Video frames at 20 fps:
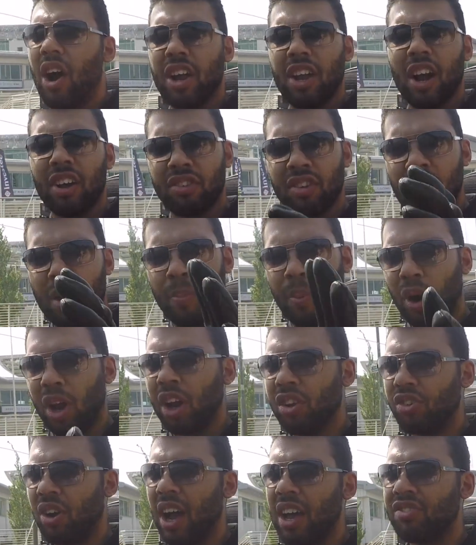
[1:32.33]
I'd like to
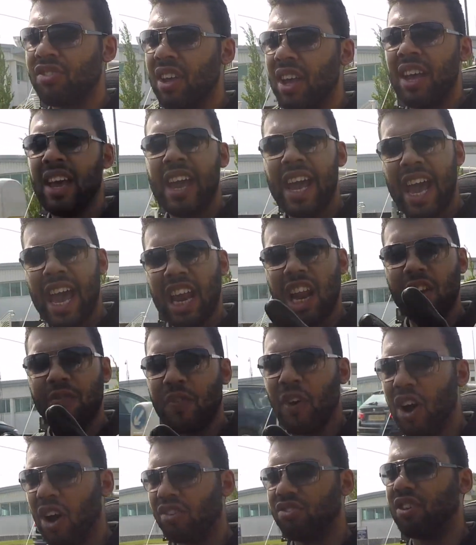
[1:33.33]
apologise in
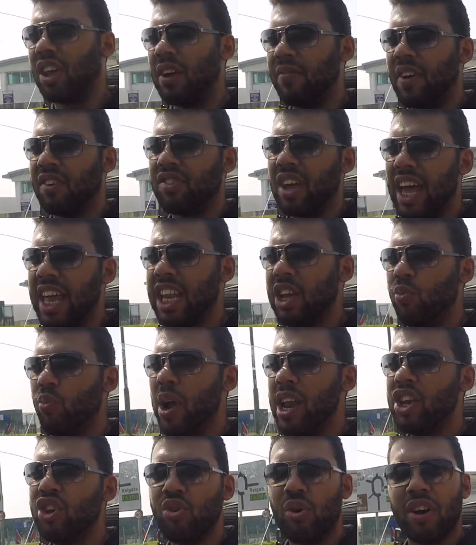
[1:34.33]
advance if there's any
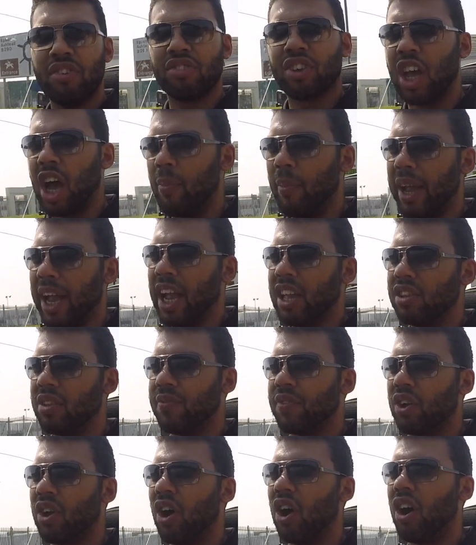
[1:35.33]
wind noise coming into
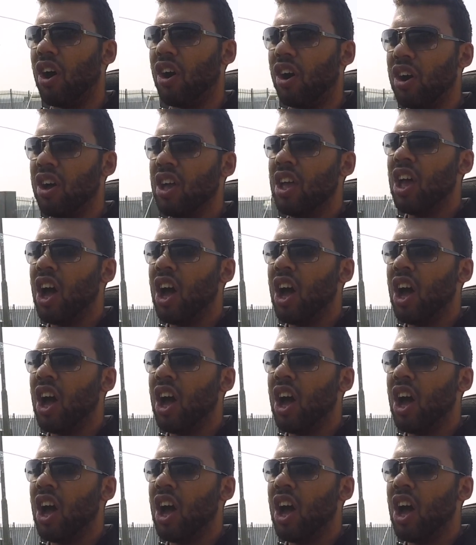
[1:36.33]
the car.